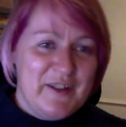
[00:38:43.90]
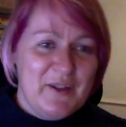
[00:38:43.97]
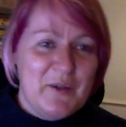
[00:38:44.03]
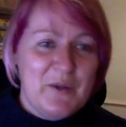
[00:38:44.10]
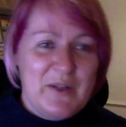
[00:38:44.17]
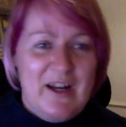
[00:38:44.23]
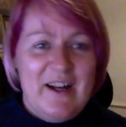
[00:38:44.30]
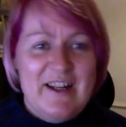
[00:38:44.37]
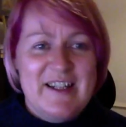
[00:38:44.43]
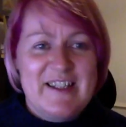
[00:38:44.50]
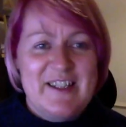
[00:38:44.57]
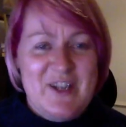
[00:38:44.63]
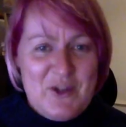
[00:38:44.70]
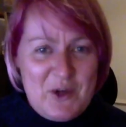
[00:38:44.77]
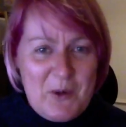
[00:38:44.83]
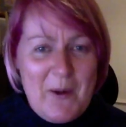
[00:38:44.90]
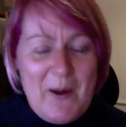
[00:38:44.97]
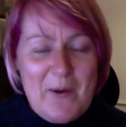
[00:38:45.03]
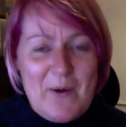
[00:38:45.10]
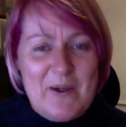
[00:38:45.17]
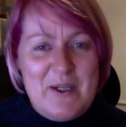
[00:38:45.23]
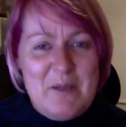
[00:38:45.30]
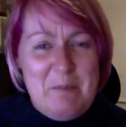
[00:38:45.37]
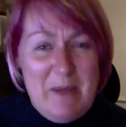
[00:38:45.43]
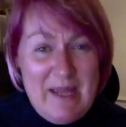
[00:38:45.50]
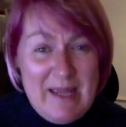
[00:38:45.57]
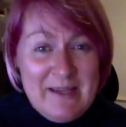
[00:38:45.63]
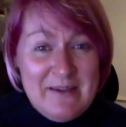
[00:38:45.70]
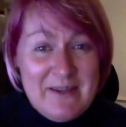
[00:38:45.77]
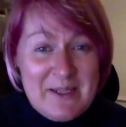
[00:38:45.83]
look nice and you'd go out and you'd
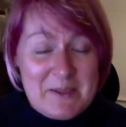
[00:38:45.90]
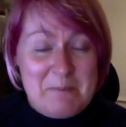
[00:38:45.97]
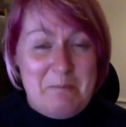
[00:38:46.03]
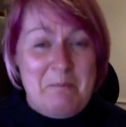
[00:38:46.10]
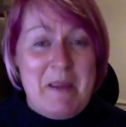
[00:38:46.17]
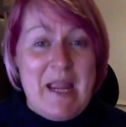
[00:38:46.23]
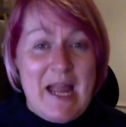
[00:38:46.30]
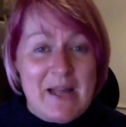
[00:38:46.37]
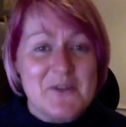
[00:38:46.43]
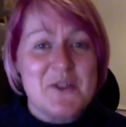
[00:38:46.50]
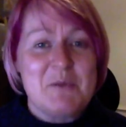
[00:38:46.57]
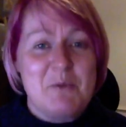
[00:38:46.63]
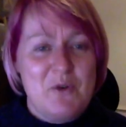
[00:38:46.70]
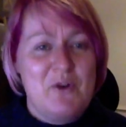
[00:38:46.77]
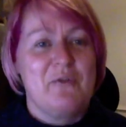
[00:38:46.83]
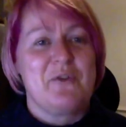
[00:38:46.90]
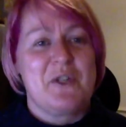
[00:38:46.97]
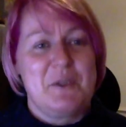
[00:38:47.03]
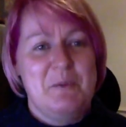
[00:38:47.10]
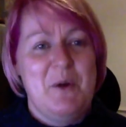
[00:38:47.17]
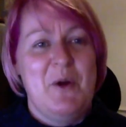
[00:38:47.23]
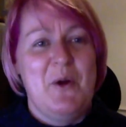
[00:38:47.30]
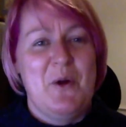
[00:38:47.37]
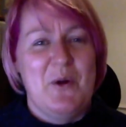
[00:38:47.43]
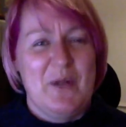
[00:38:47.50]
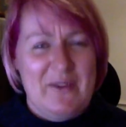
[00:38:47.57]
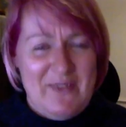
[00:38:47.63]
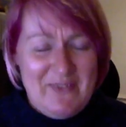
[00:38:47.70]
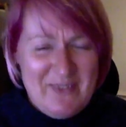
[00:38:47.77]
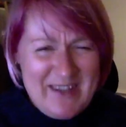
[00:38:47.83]
be in this miasma of
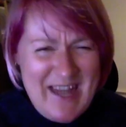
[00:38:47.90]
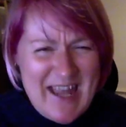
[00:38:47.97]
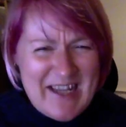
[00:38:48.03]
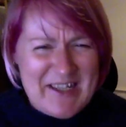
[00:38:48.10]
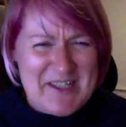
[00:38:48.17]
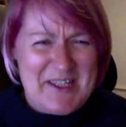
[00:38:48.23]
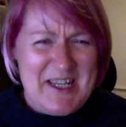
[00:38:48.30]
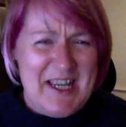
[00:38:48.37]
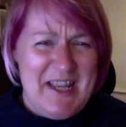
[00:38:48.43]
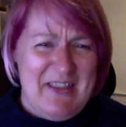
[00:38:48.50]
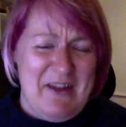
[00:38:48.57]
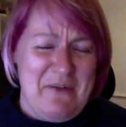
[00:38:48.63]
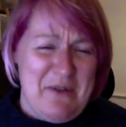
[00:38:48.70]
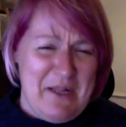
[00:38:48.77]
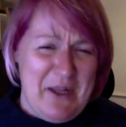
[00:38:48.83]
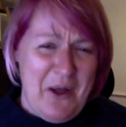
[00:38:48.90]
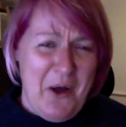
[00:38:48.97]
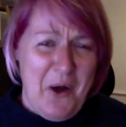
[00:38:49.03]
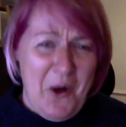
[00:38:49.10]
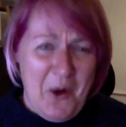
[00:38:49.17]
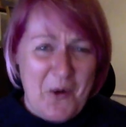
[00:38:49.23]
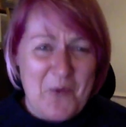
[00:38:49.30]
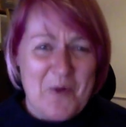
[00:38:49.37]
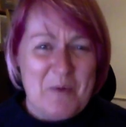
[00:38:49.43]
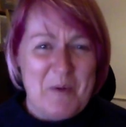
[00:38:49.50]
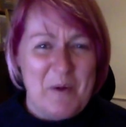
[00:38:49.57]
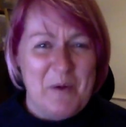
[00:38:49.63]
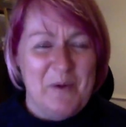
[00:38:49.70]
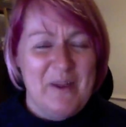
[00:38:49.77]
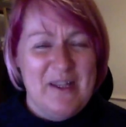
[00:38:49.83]
smoke, and then the next day, that really
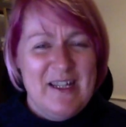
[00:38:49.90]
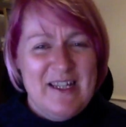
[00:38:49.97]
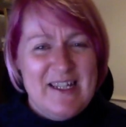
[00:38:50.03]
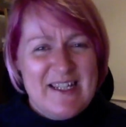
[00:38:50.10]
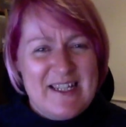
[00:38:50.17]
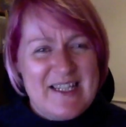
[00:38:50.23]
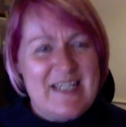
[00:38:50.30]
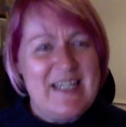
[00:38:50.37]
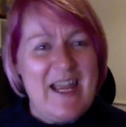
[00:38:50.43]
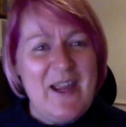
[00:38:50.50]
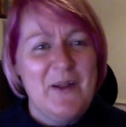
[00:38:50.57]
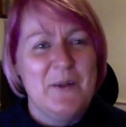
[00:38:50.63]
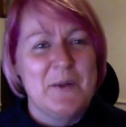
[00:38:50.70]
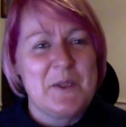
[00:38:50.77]
horrible, stale